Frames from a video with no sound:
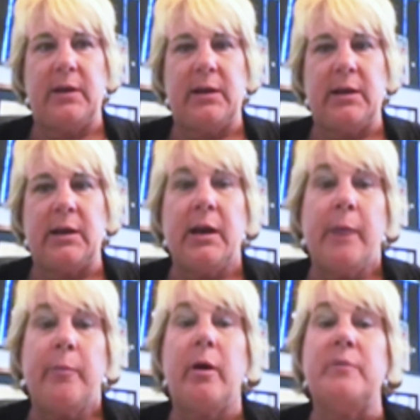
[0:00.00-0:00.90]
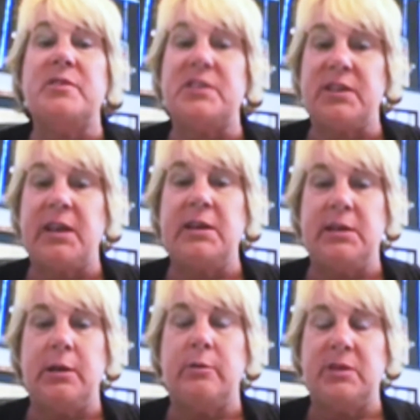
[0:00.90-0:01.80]
in a number of state
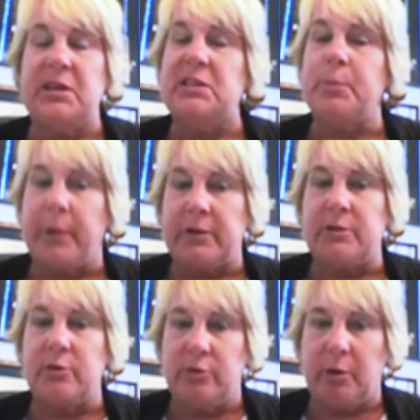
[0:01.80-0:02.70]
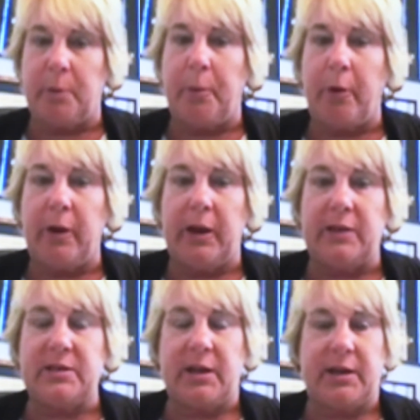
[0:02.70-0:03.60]
DOT-sponsored truck parking
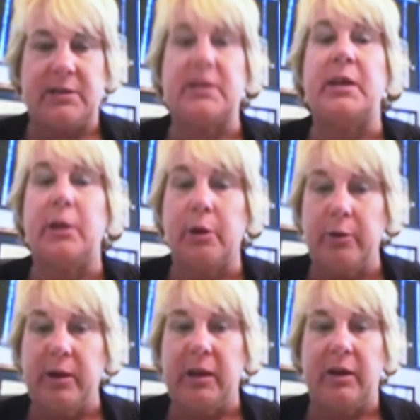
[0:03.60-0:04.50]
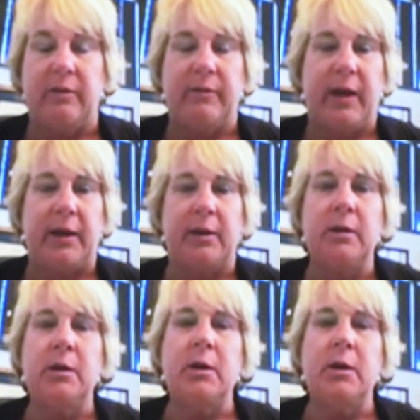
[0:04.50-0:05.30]
studies, including in Nevada,